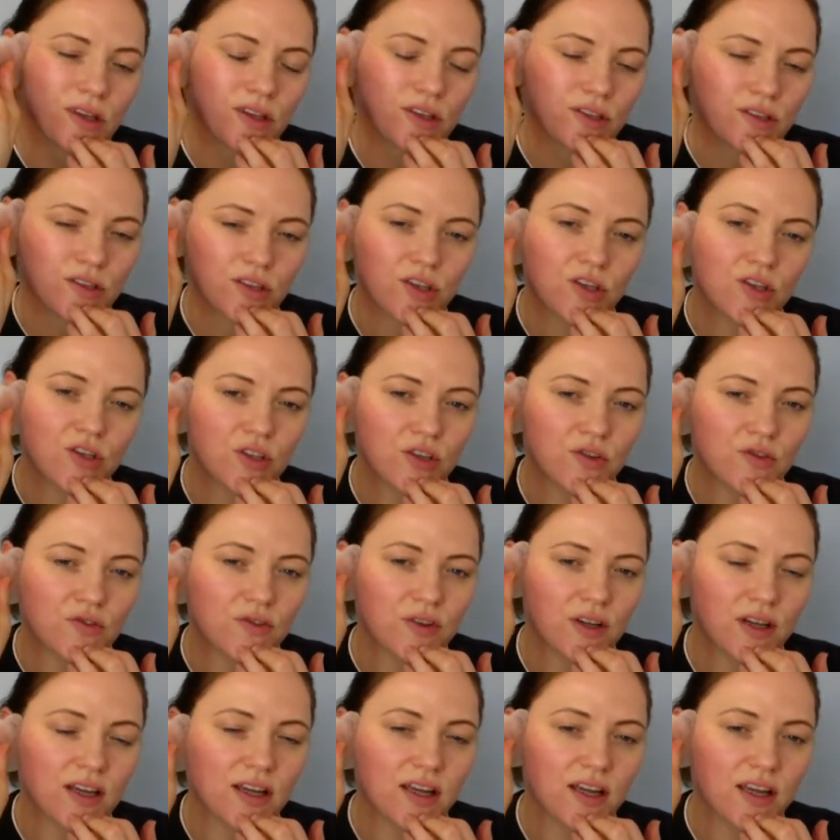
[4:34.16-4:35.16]
So you should
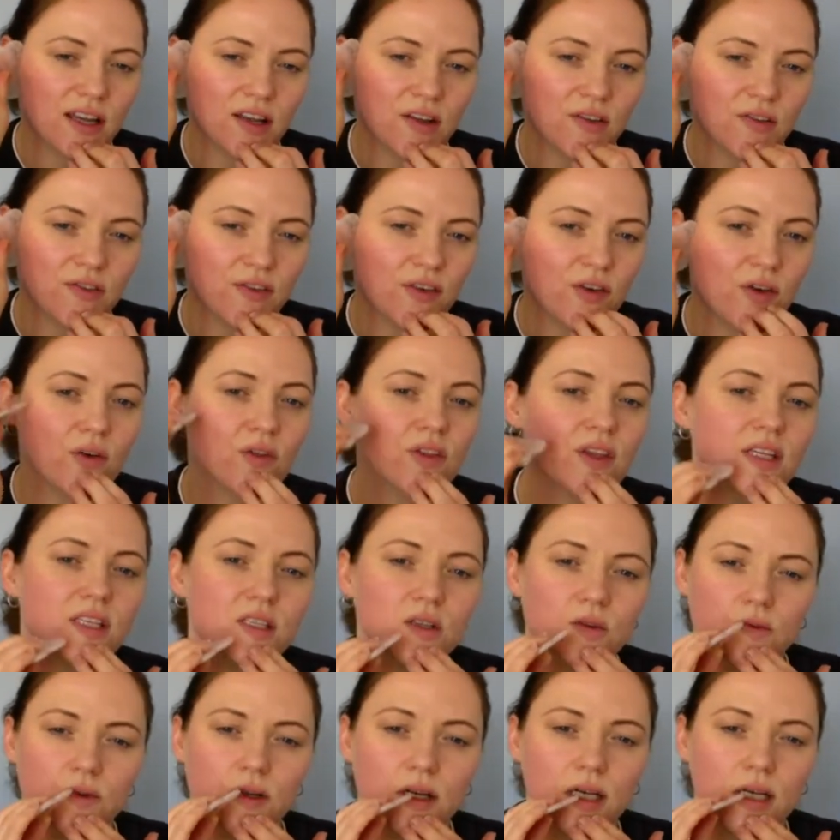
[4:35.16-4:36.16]
really feel this
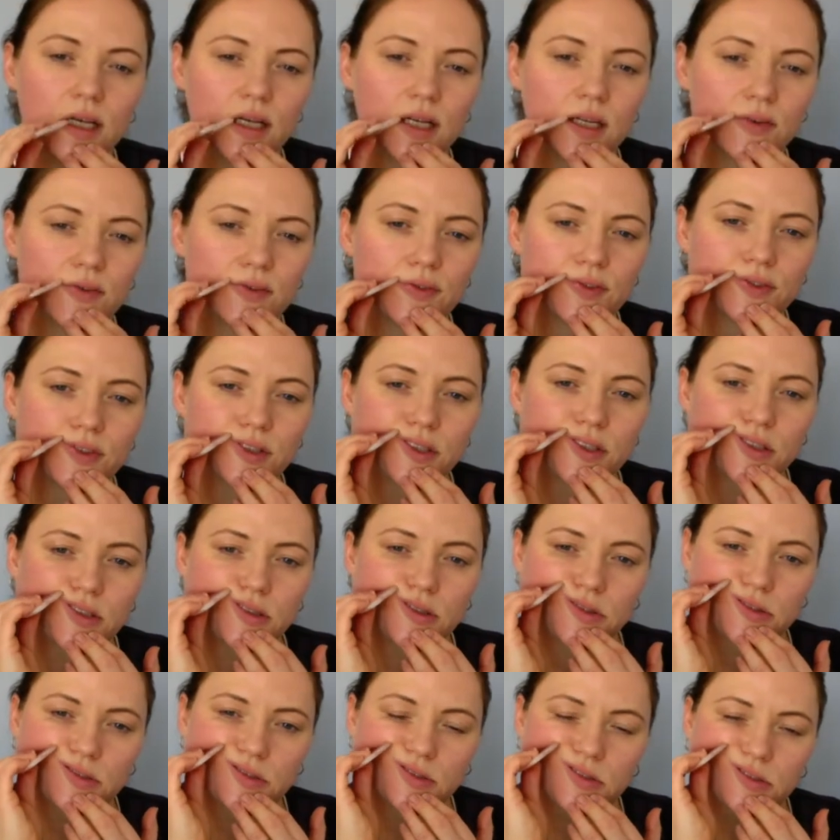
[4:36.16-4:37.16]
sort of
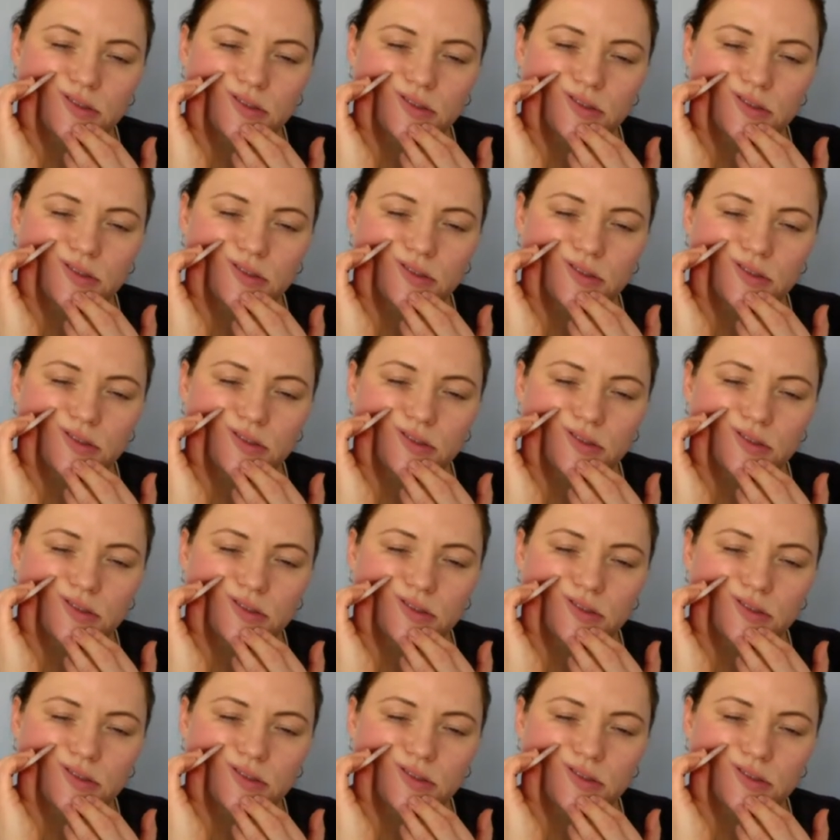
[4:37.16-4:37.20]
lifting